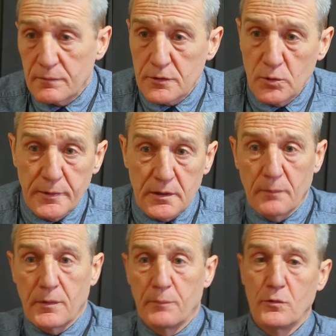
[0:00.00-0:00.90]
Do you know what I mean?
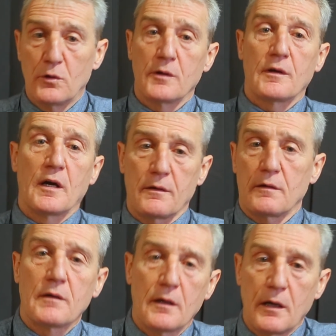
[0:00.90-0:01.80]
I'm not.
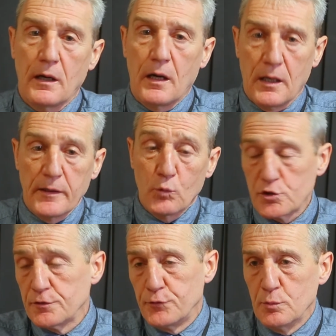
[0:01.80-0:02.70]
I like
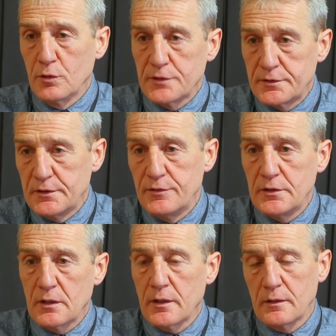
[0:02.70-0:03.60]
watching football on the
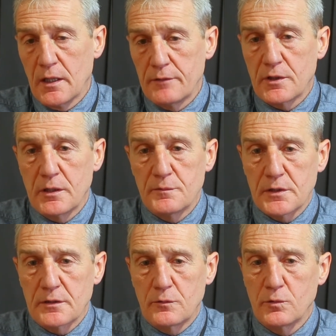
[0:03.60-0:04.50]
TV. I like live games.
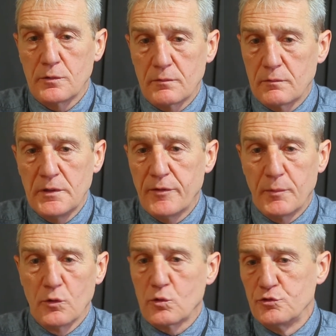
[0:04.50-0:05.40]
I don't. Even
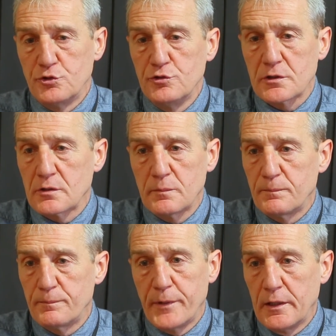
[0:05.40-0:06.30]
my local junior club,
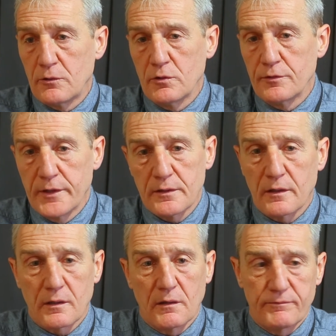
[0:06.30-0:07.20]
Pennycoot
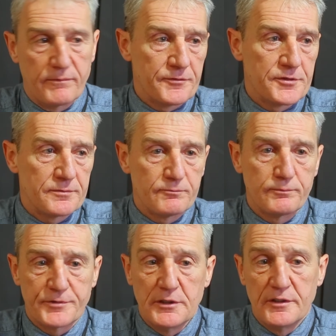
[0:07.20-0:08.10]
Athletic, I've
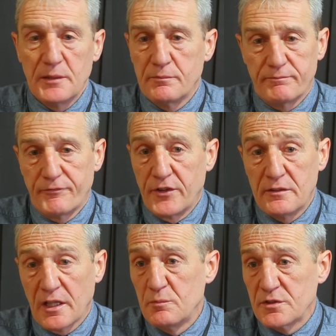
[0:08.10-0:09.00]
seen them 3
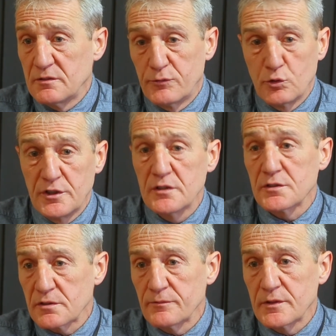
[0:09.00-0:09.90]
times in 4 years
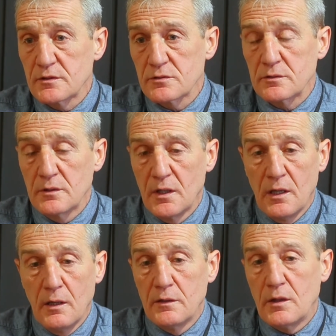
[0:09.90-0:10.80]
or something. So
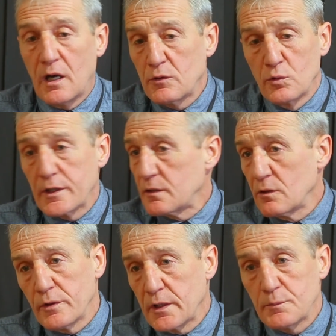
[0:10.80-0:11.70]
I don't get to a
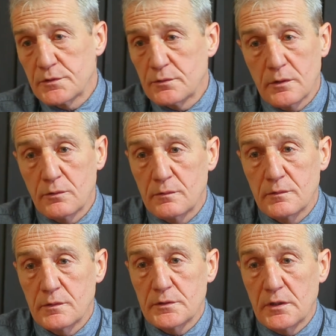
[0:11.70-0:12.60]
lot of games. No, I don't.
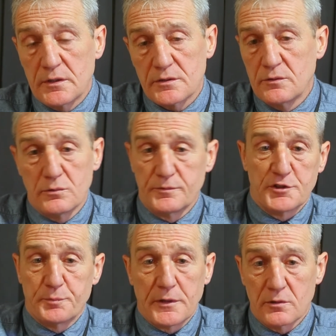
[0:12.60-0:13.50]
And it's no
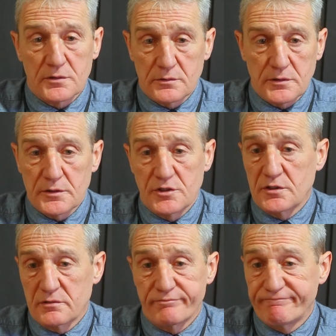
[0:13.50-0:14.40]
just because it's
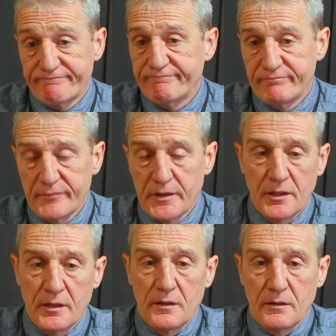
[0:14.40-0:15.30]
just. Do
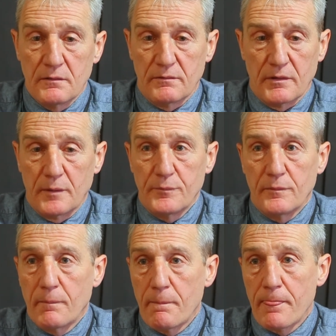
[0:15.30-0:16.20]
you still
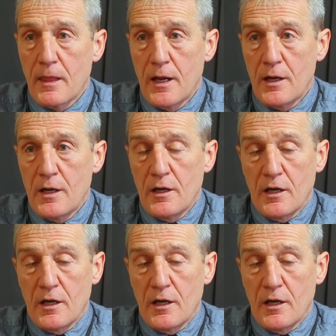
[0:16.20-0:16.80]
look out for the result?